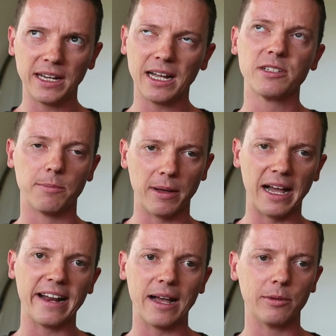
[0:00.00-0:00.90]
up as a
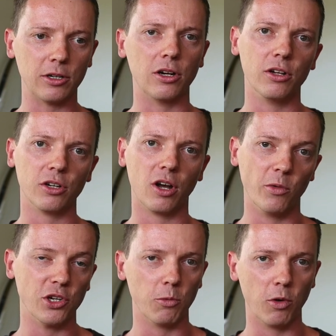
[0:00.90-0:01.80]
bad habit early on when
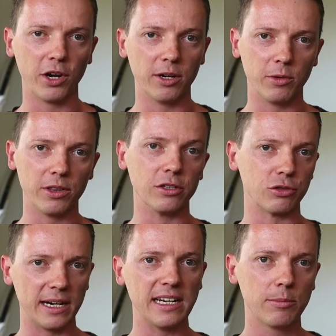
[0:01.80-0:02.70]
you're working with a
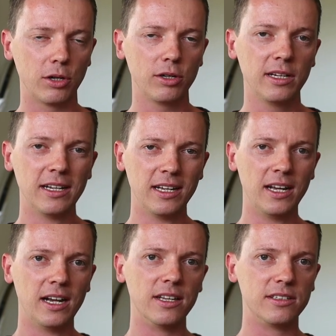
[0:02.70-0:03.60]
training bow
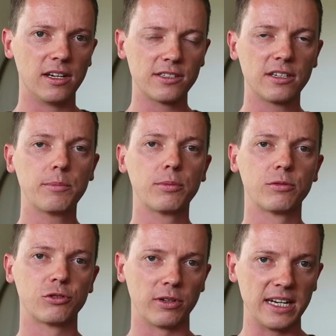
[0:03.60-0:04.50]
that doesn't
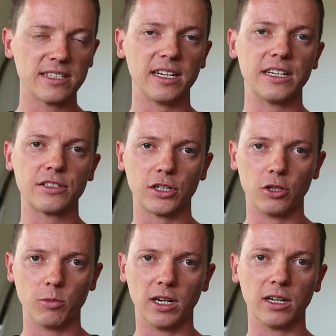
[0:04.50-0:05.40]
translate so
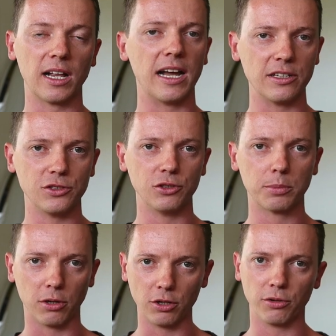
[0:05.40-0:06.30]
well as you
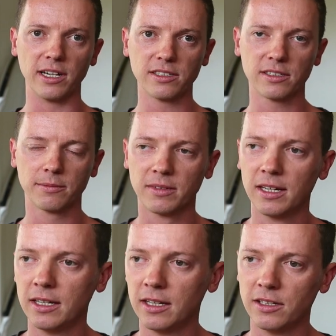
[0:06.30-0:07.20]
progress.
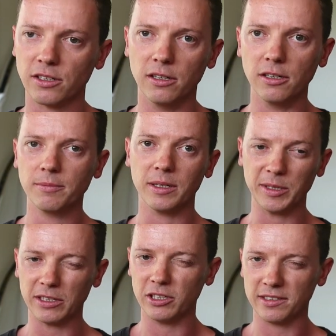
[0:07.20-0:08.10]
So let me
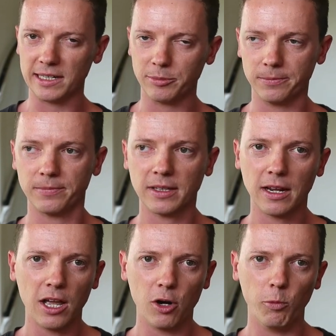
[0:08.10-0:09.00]
give you an example.
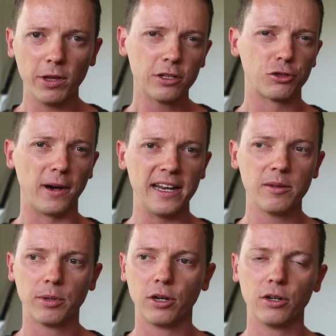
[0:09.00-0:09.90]
With a training
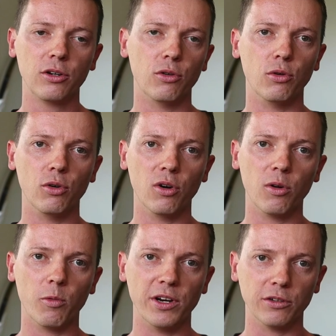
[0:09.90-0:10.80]
bow or
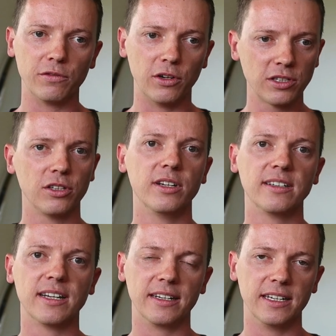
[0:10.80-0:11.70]
when you're first learning
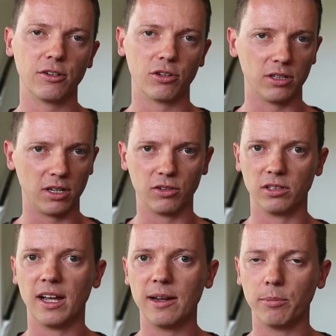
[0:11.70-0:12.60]
technique on a, on a
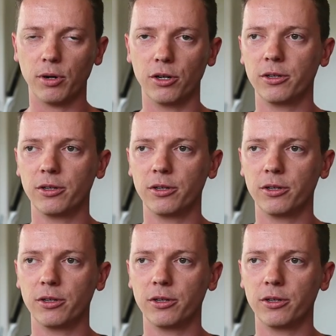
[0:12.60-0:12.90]
light bow,